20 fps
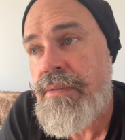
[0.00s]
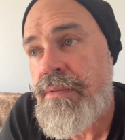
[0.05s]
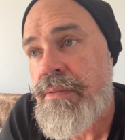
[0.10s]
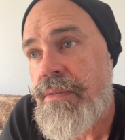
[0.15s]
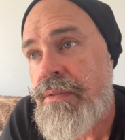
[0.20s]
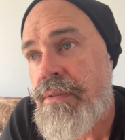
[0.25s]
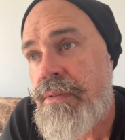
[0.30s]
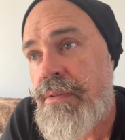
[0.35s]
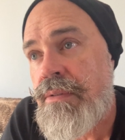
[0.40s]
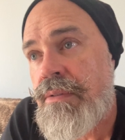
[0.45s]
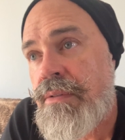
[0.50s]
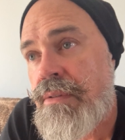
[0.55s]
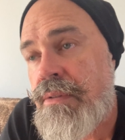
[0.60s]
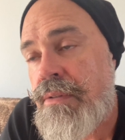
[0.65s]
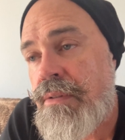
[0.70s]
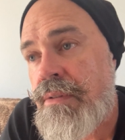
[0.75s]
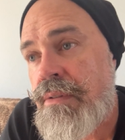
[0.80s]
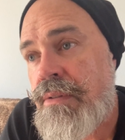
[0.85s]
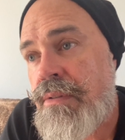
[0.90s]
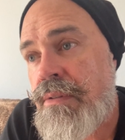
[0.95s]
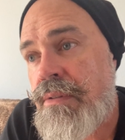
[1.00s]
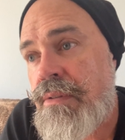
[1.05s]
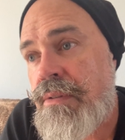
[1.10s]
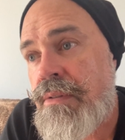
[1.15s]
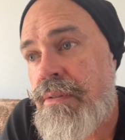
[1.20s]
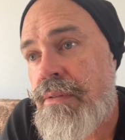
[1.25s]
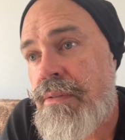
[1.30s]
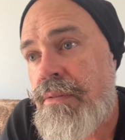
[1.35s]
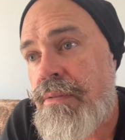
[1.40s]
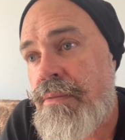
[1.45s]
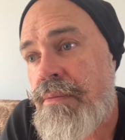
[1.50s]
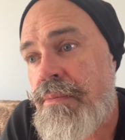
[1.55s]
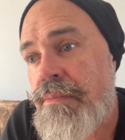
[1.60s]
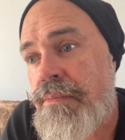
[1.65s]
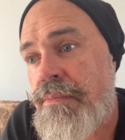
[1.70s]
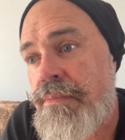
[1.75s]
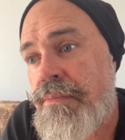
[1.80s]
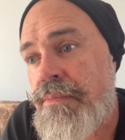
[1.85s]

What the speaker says: (no one is talking)